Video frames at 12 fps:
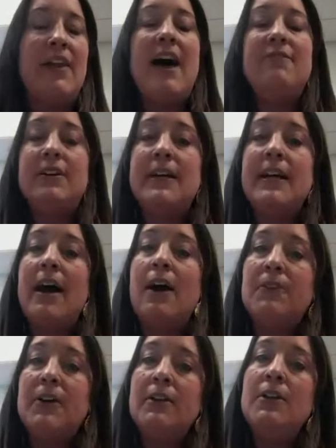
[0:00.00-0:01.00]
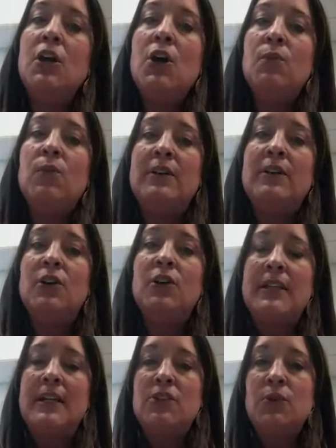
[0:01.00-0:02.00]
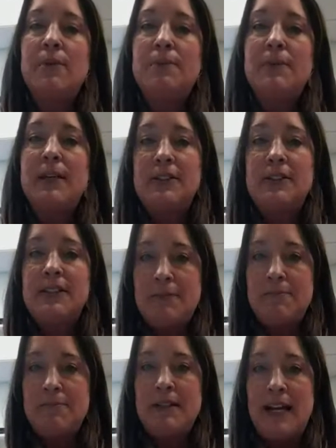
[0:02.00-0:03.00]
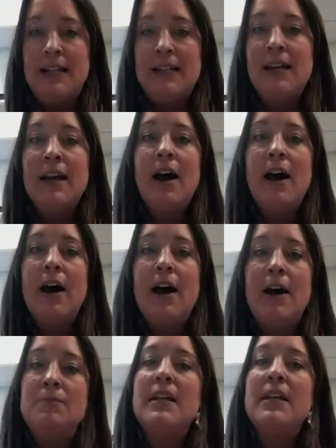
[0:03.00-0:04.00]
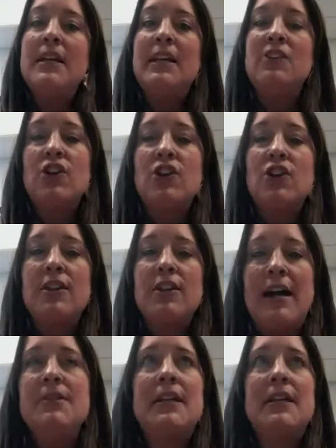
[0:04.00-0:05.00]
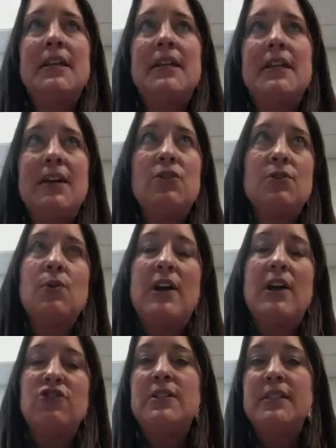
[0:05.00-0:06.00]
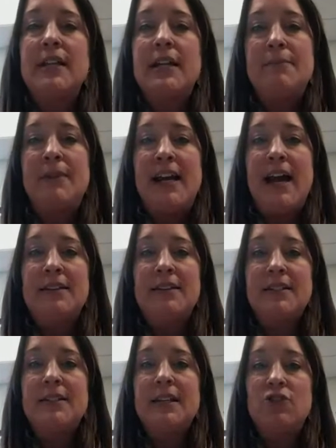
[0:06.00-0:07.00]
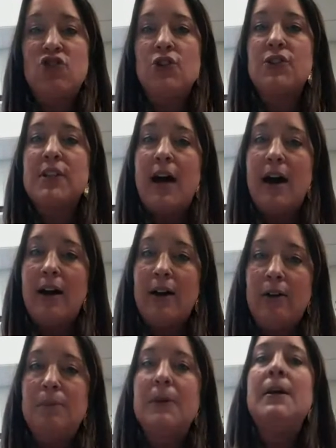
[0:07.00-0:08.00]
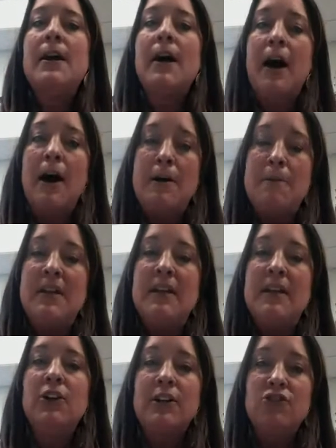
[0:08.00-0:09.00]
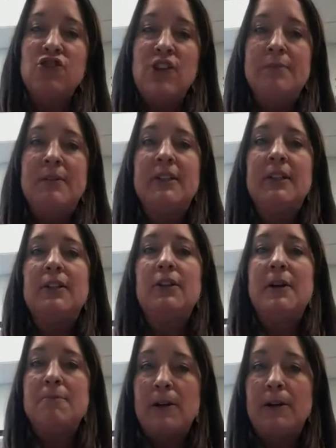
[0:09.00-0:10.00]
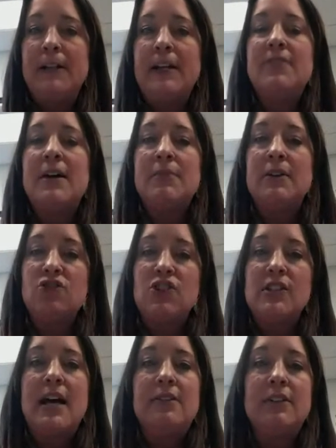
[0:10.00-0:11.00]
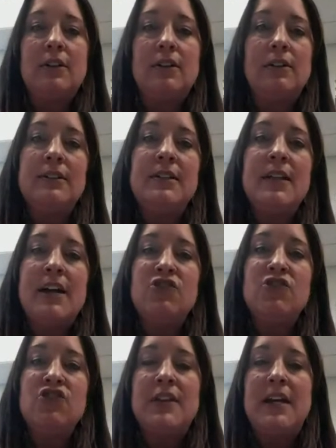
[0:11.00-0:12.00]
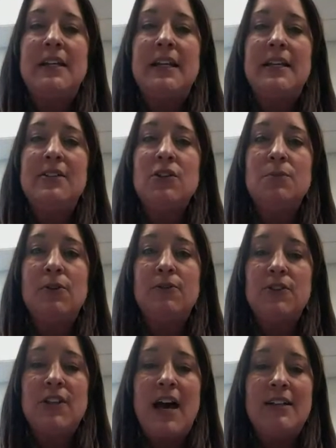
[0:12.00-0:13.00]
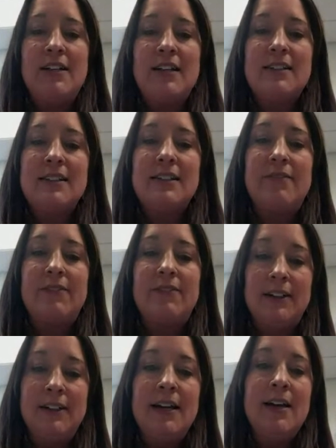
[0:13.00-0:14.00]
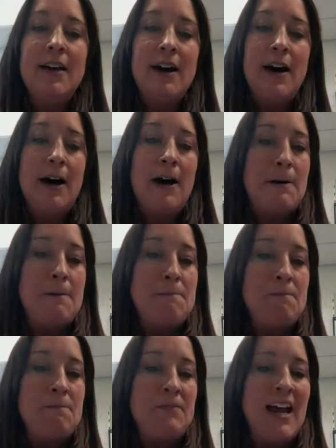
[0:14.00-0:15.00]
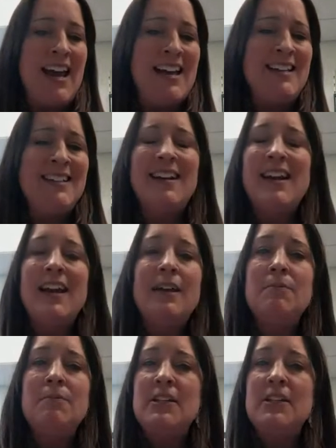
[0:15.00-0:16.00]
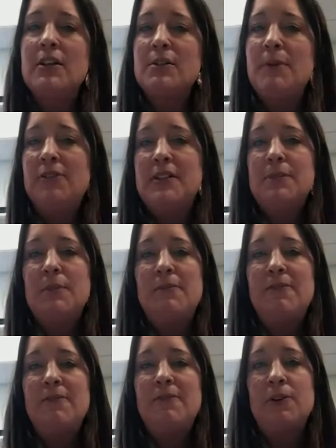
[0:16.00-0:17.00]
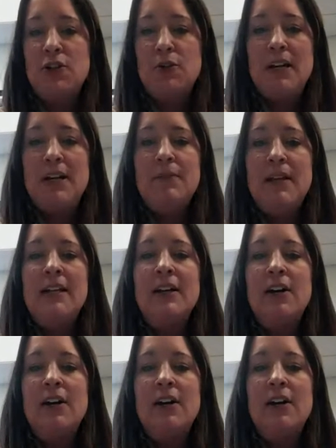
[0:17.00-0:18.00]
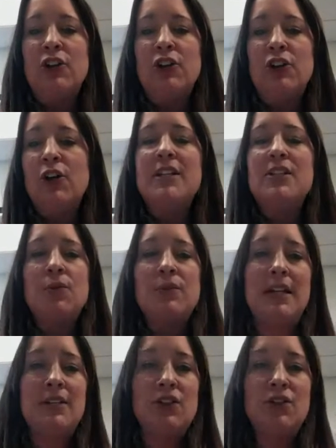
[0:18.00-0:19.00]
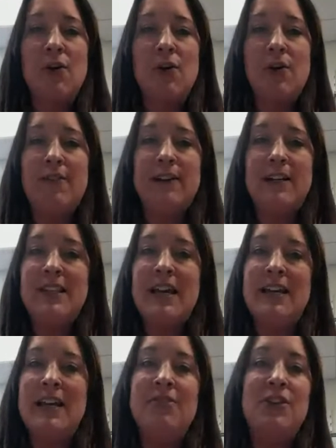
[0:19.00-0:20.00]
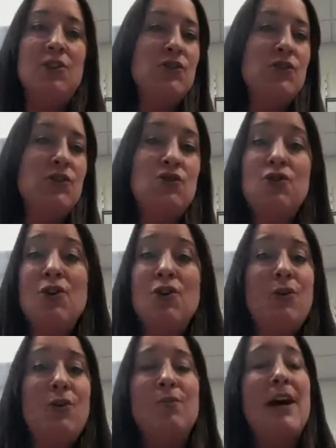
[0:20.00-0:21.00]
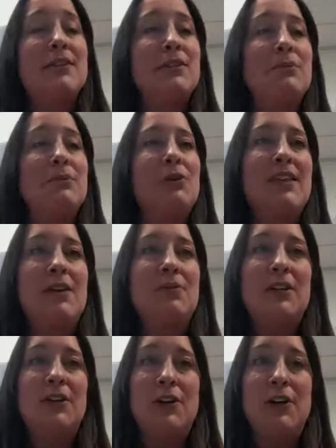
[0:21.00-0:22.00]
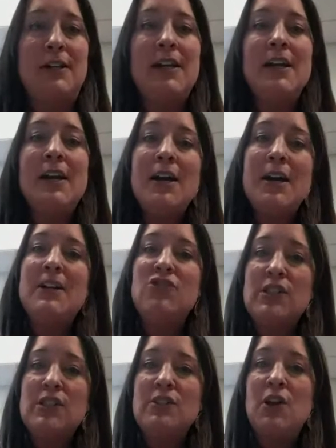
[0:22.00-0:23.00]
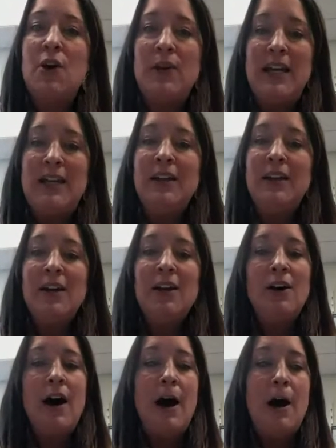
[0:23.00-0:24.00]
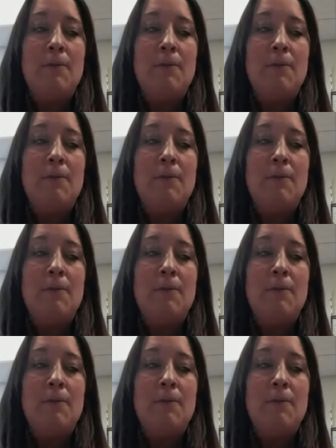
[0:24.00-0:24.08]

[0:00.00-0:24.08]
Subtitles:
have found that very helpful when going into a PLC meeting, making sure that I'm thinking through the questions that I might ask teachers to help encourage them a little bit more, give them just that little nudge that they need to move to that next level. And Amy talked about this before too, but being a learner, we don't need to know everything, and there's no possible way that we could. But just knowing